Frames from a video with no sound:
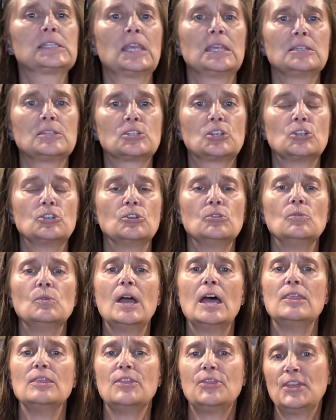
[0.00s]
things to do,
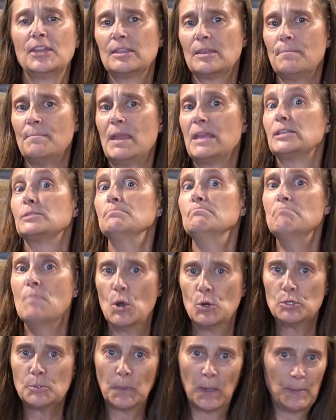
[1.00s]
and the thing that makes
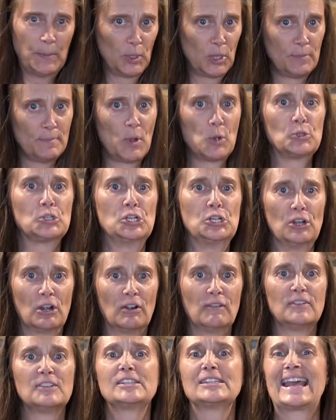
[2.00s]
most people the most
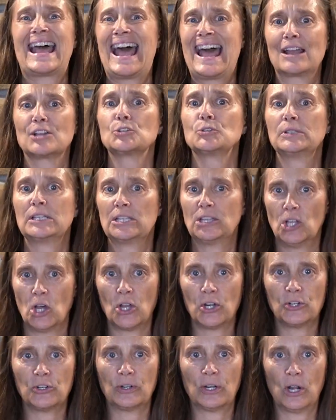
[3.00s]
nervous to actually
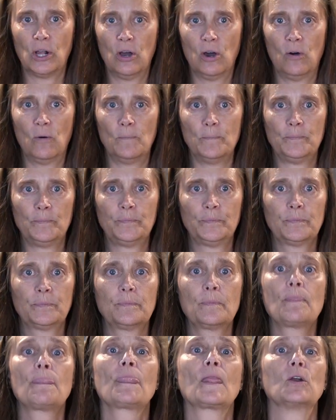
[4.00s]
launder at home.
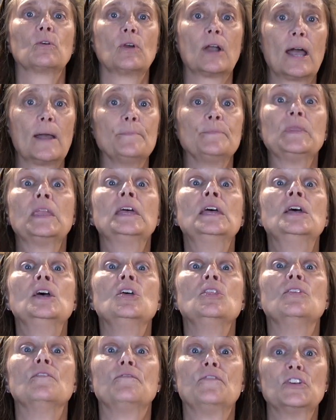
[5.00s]
Okay,
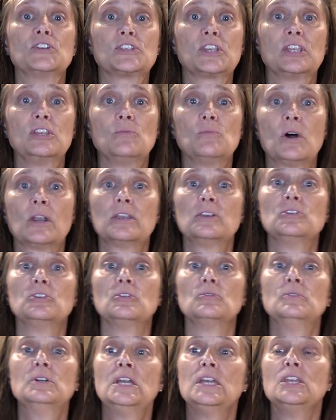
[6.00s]
the first thing you want to
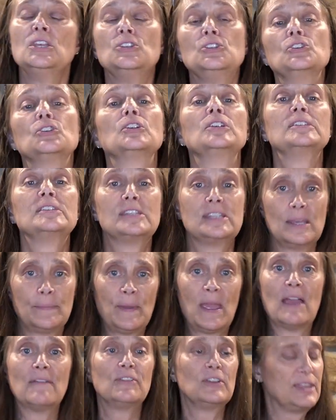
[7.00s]
do is you're going to
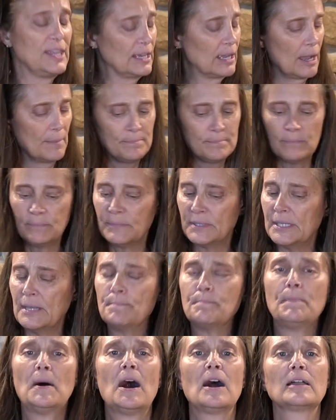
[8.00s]
zip everything up.
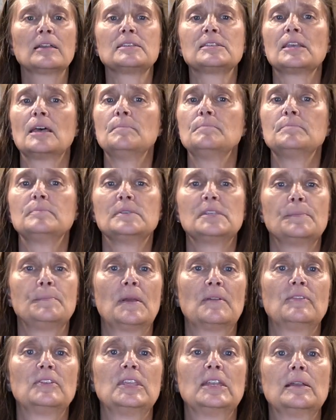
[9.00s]
Zip pockets up, zip
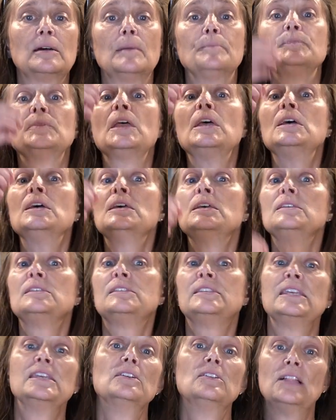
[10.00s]
everything up.
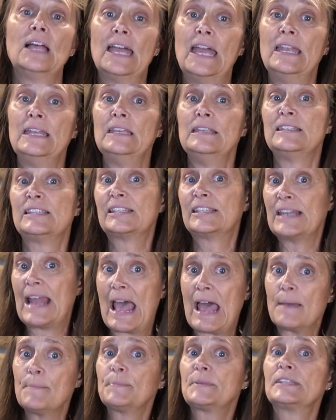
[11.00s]
Seal any
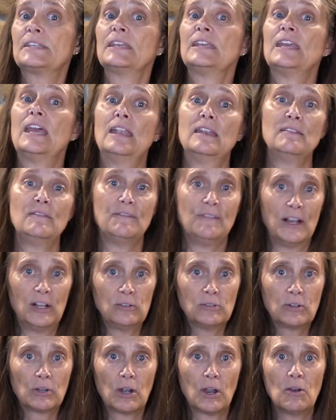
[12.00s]
snaps, any
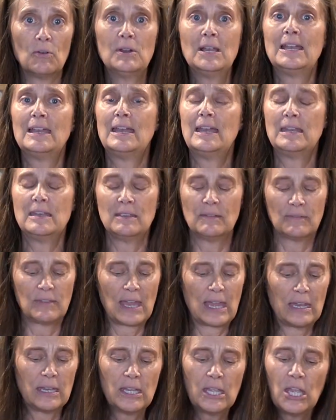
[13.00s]
Velcro, any of
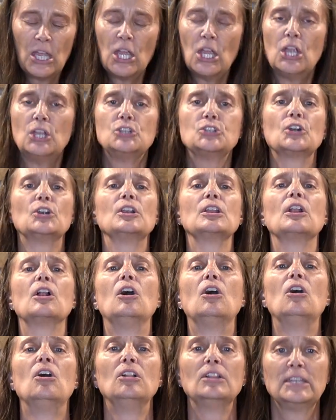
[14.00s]
that, and turn it
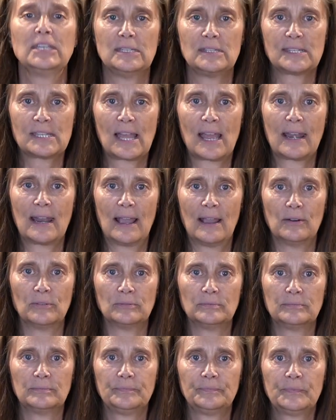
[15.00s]
all inside
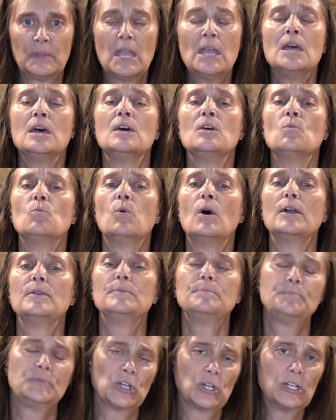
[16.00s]
out.
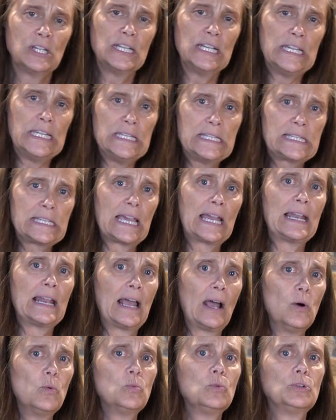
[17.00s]
What turning inside
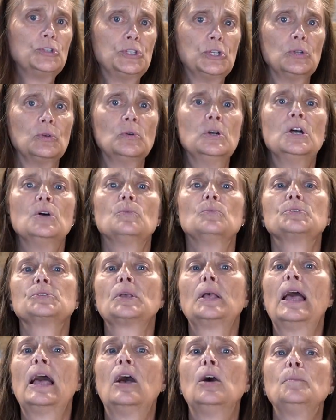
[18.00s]
out will do is
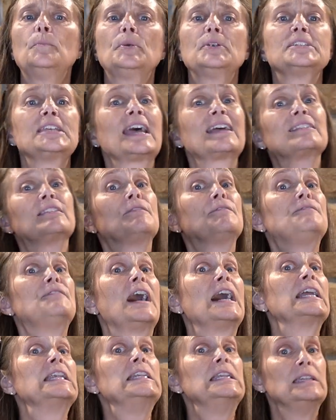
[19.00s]
it'll help protect the
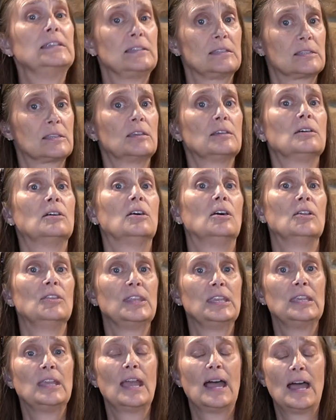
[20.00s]
findings on
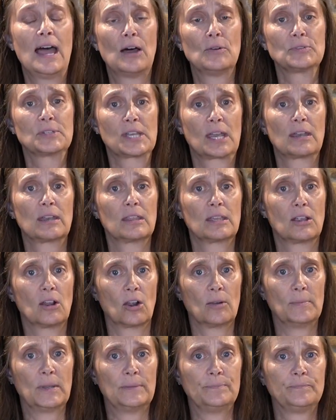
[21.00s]
the outside of the
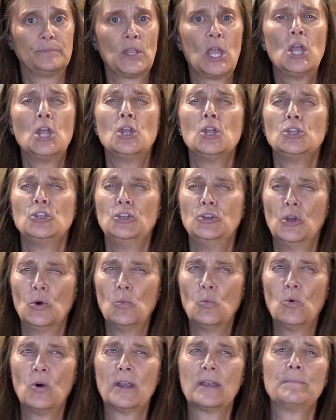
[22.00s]
garment. You
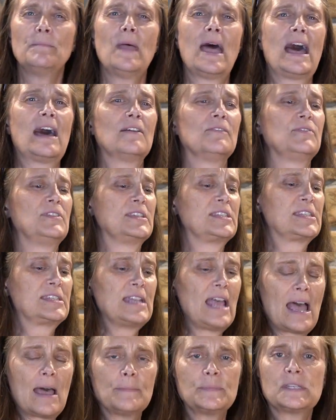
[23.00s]
don't want to have the
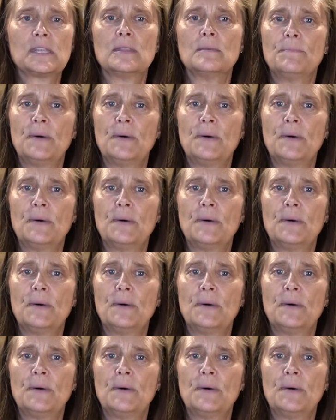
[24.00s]
snaps and the